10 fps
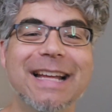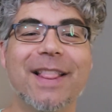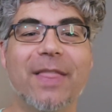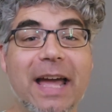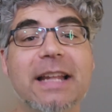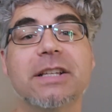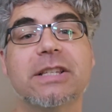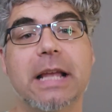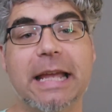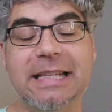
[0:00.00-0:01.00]
that
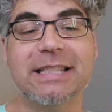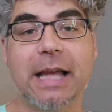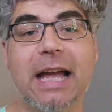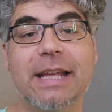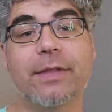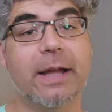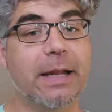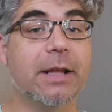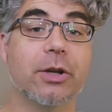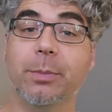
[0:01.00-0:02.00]
is a sign
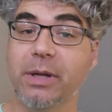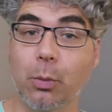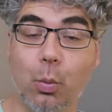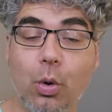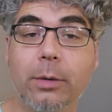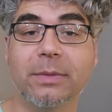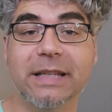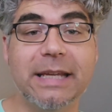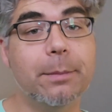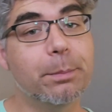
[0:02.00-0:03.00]
that it could be a warm
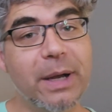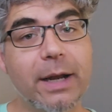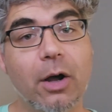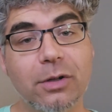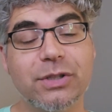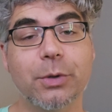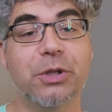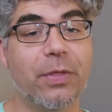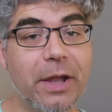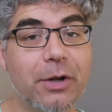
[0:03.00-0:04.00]
lead, but also
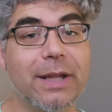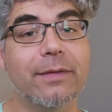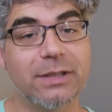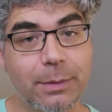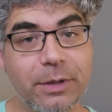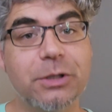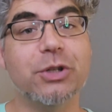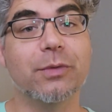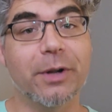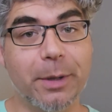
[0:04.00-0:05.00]
they are giving something
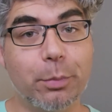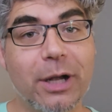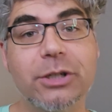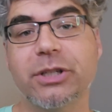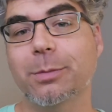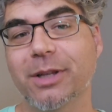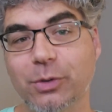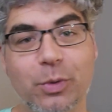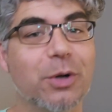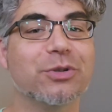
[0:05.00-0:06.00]
to you very precious,
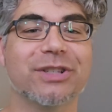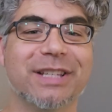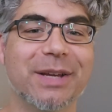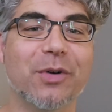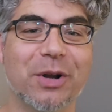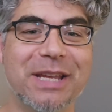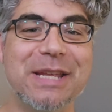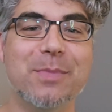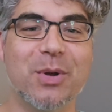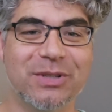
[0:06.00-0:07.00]
because we don't just give our
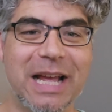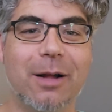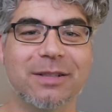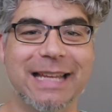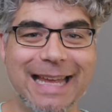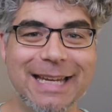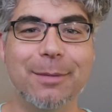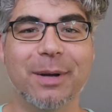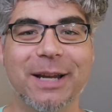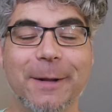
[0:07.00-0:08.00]
emails out to
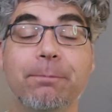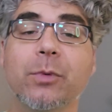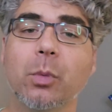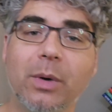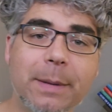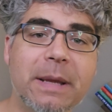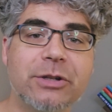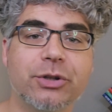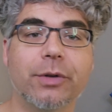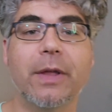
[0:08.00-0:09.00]
anybody. We want to make
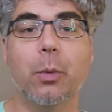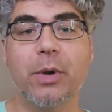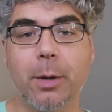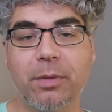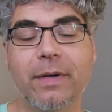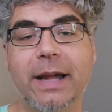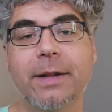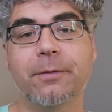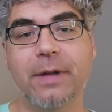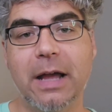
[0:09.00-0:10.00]
sure that we are
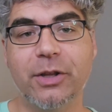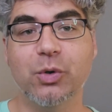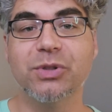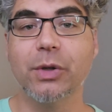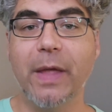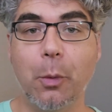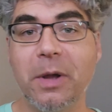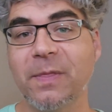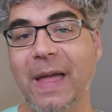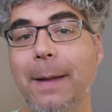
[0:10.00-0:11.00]
providing value, so that
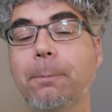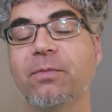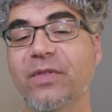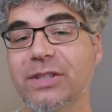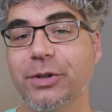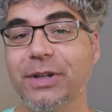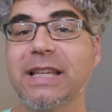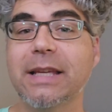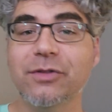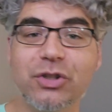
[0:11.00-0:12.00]
when that visitor
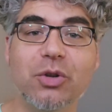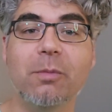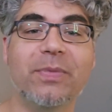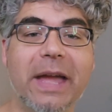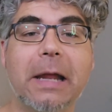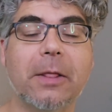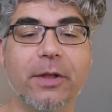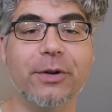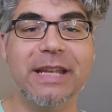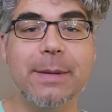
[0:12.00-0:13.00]
gives you
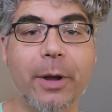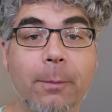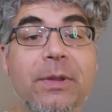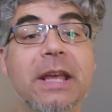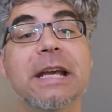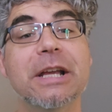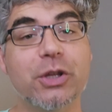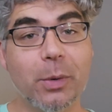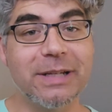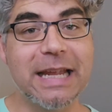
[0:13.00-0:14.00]
their email,
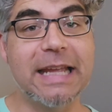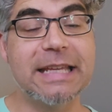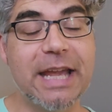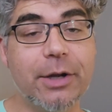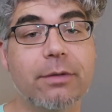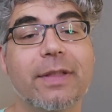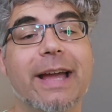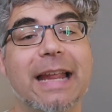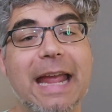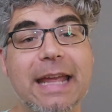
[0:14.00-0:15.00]
you are taking care of
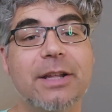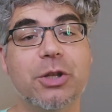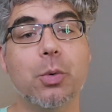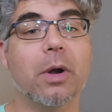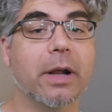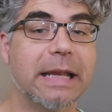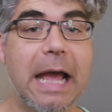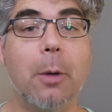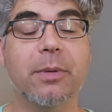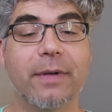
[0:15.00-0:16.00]
that, and you are
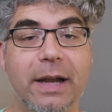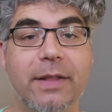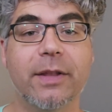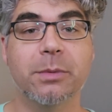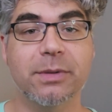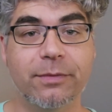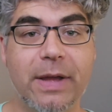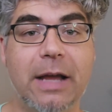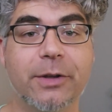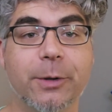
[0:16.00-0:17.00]
now providing them some
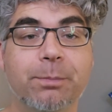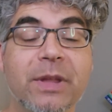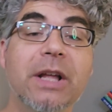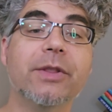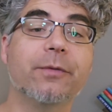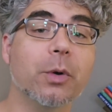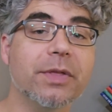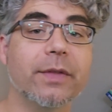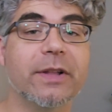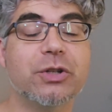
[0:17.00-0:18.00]
value. The
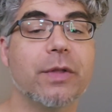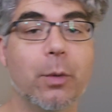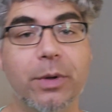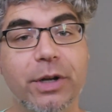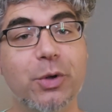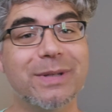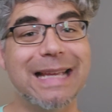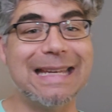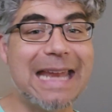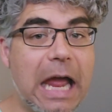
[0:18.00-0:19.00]
fourth thing that you then want to do is
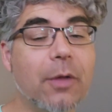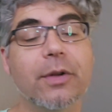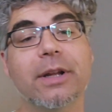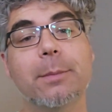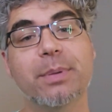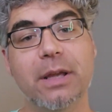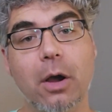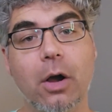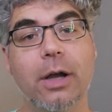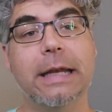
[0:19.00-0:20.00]
that now they're going to be
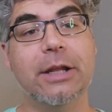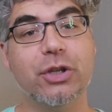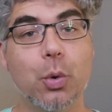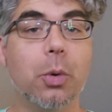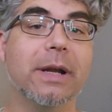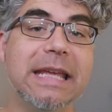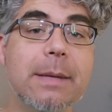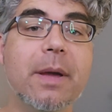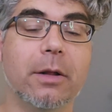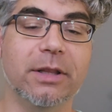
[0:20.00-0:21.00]
on your
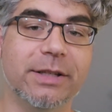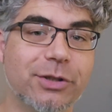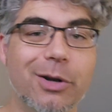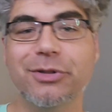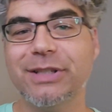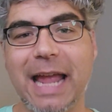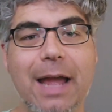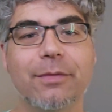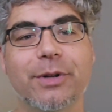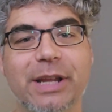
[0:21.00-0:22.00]
email list. You don't just
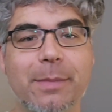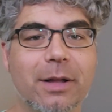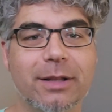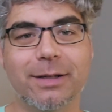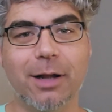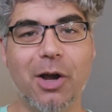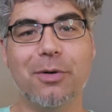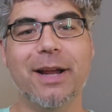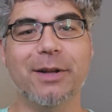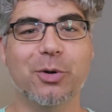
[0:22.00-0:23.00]
have their email and
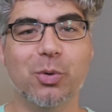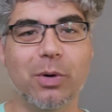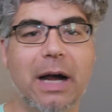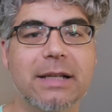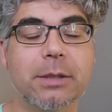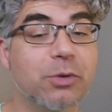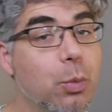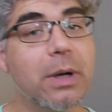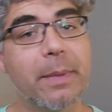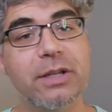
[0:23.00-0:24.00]
all right, cool, awesome. You
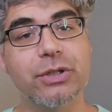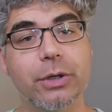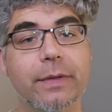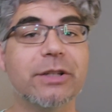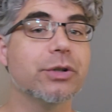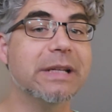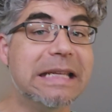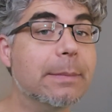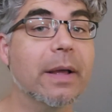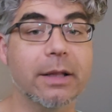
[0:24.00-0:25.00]
want to make sure that you're
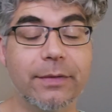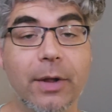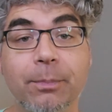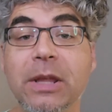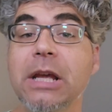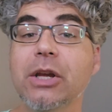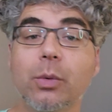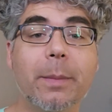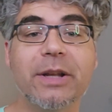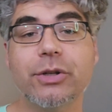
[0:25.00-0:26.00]
emailing them. You
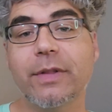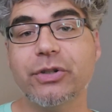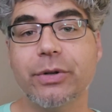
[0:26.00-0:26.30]
want to make sure that you're